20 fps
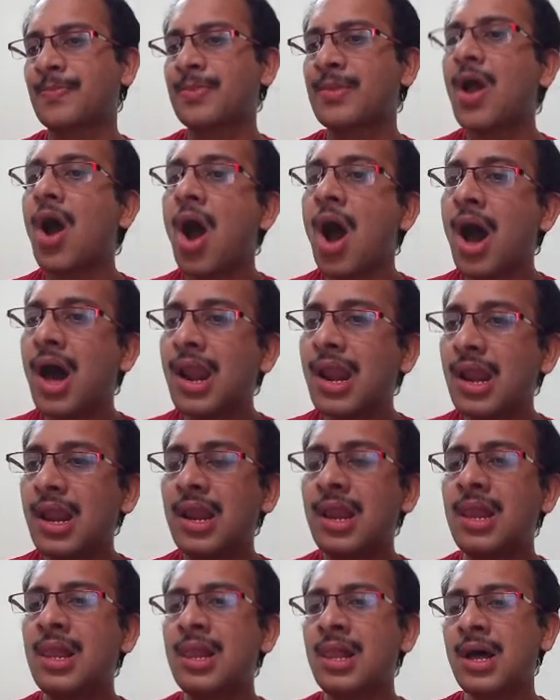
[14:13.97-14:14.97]
all
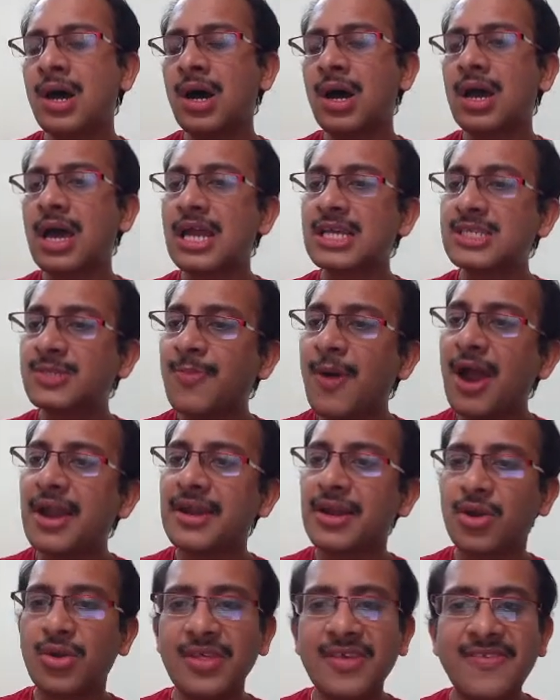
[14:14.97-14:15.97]

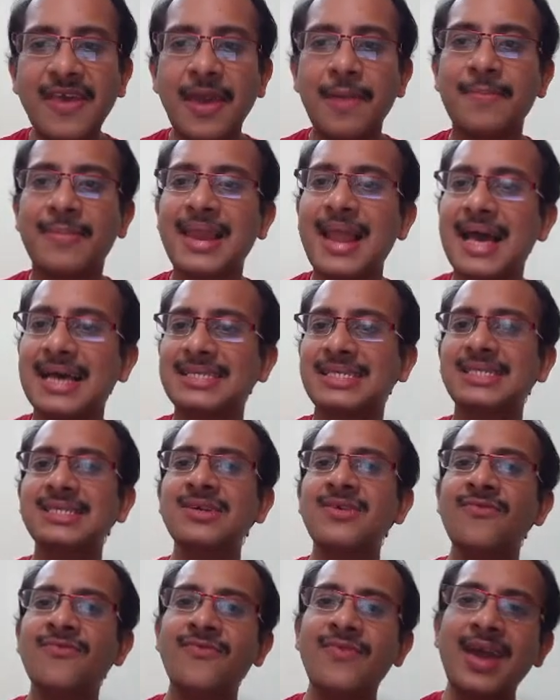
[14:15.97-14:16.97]
corresponding to the same class.
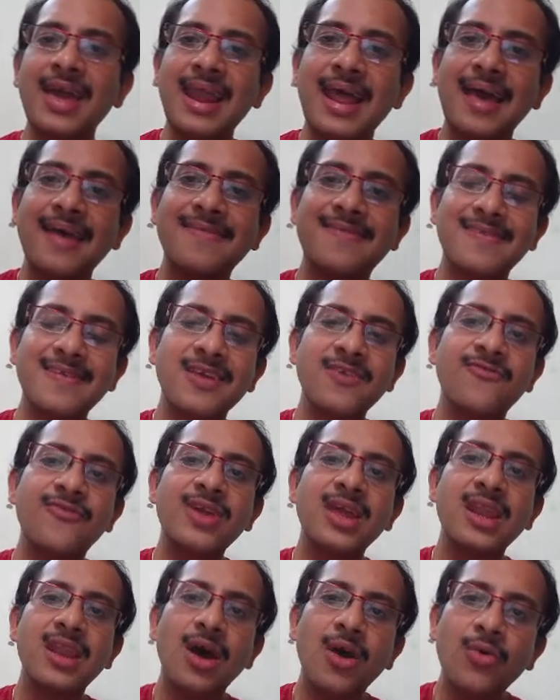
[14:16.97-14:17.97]
Whereas if we
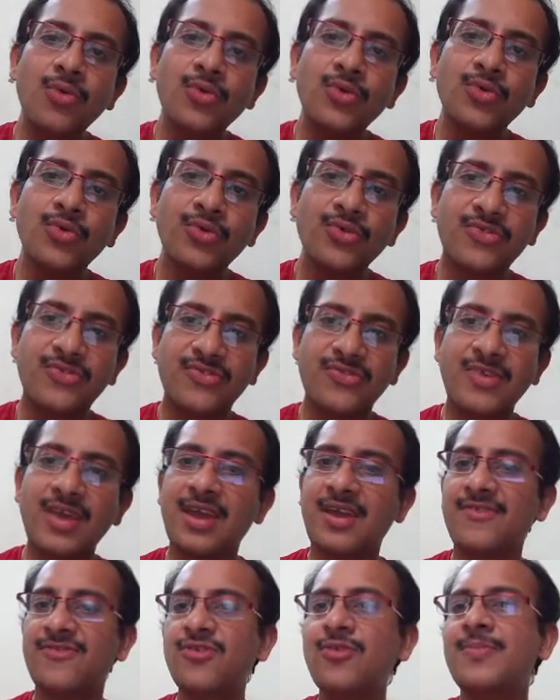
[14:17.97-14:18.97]
now use,
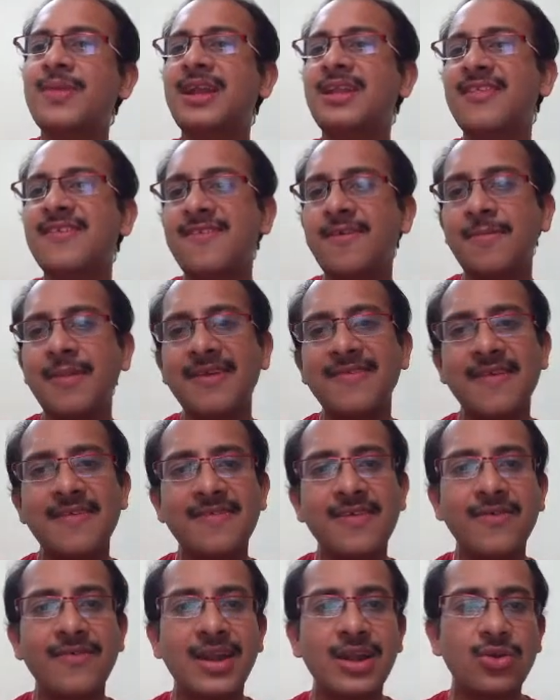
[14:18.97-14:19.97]
say, assume that this image is
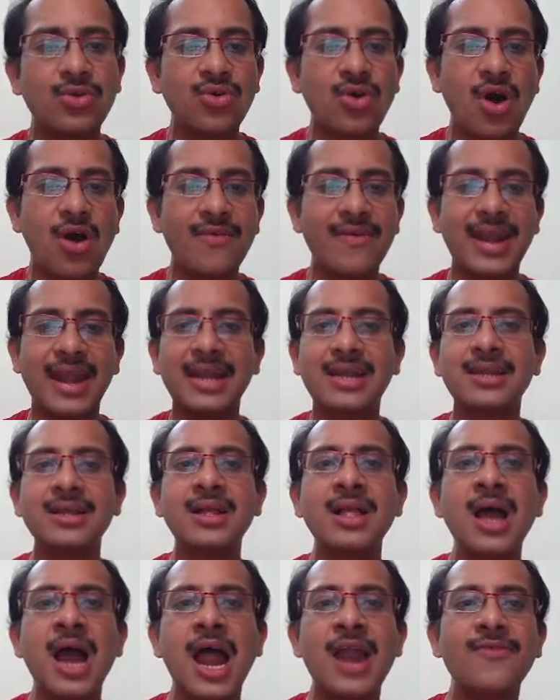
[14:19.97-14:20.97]
given to Conv-Net
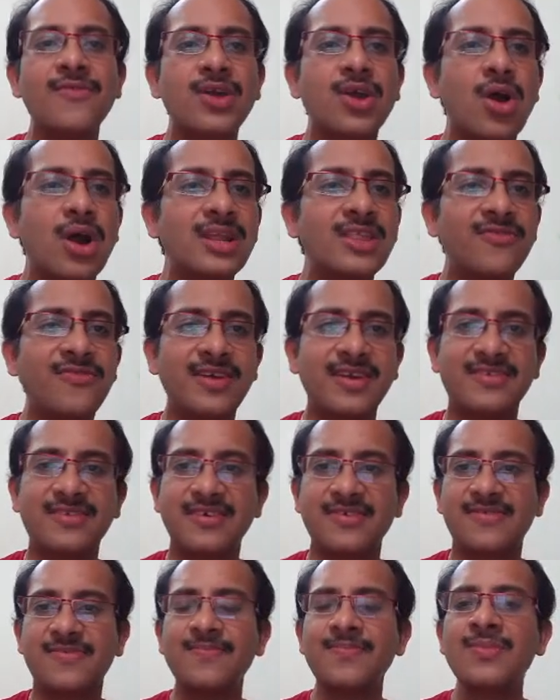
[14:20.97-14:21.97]
and we got the
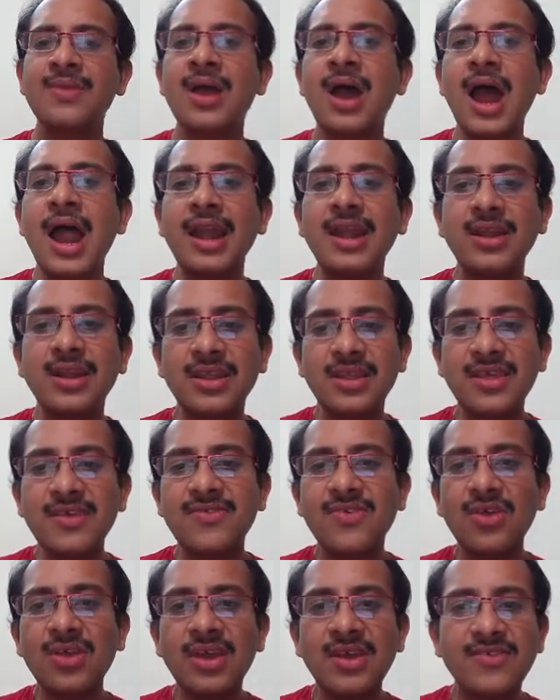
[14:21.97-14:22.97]
features, and
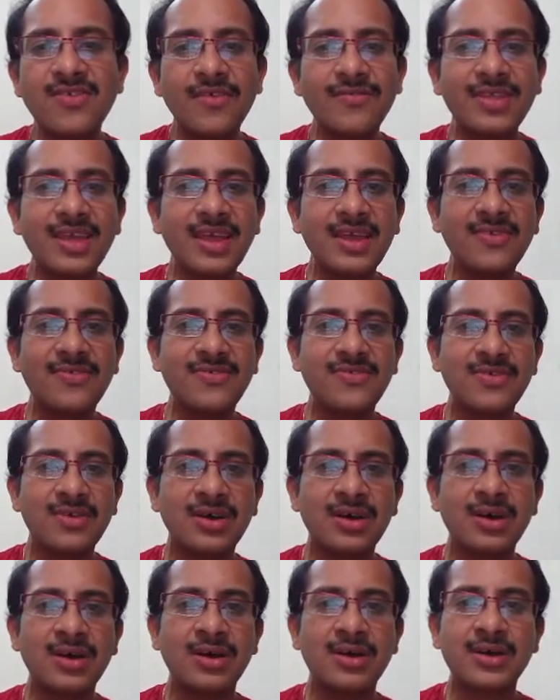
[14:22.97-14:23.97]
each of these
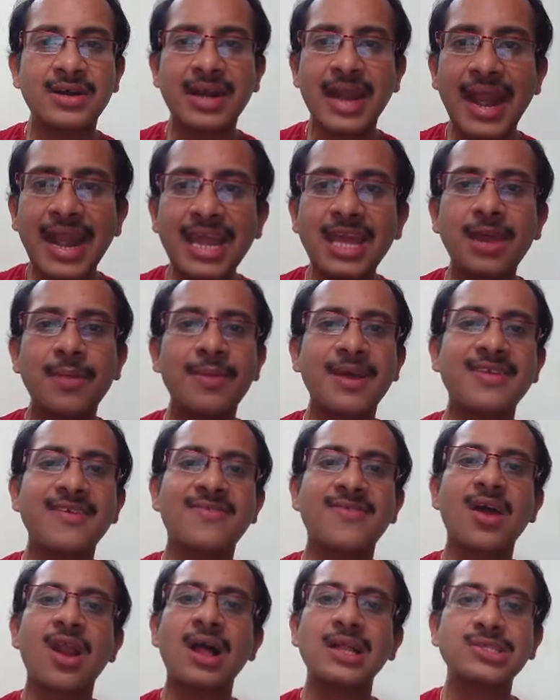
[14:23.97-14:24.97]
training
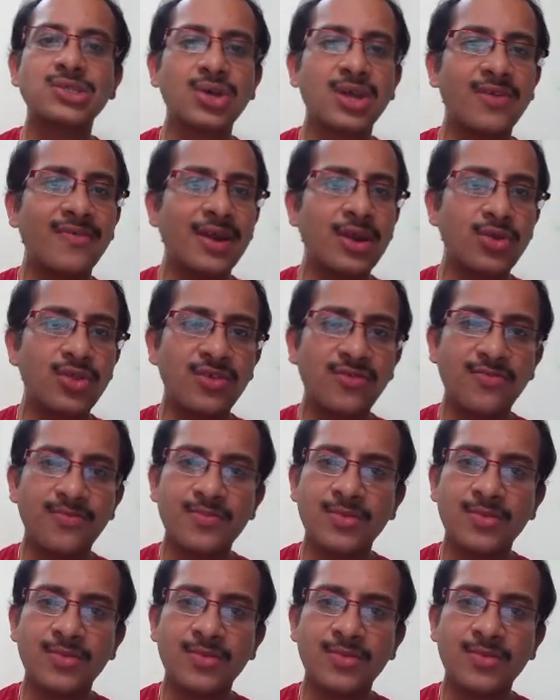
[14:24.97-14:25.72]
images are also given to the